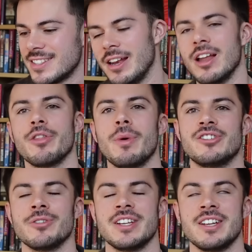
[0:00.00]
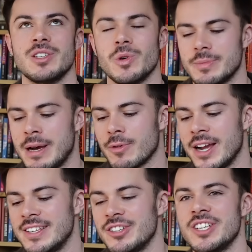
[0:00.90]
And I love the way Joan Didion talks about writing.